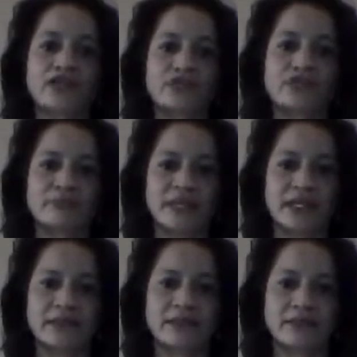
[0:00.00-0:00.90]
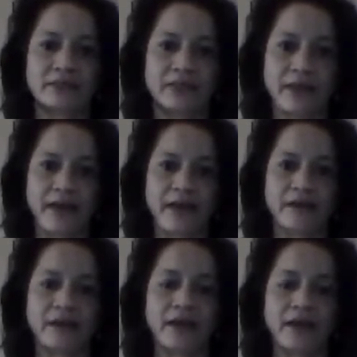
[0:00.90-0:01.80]
to meet
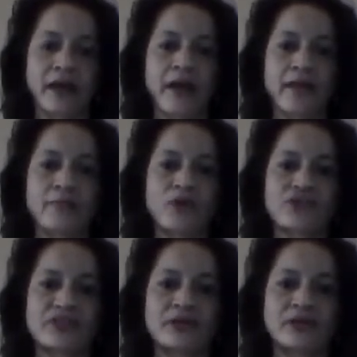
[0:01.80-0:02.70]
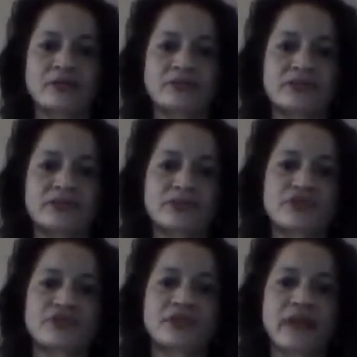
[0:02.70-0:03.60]
their emotional,
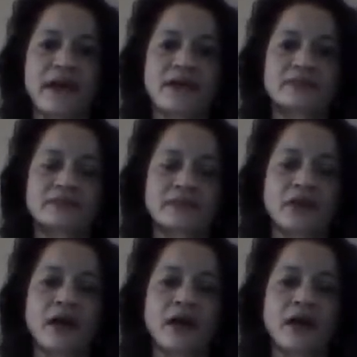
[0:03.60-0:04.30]
social, health,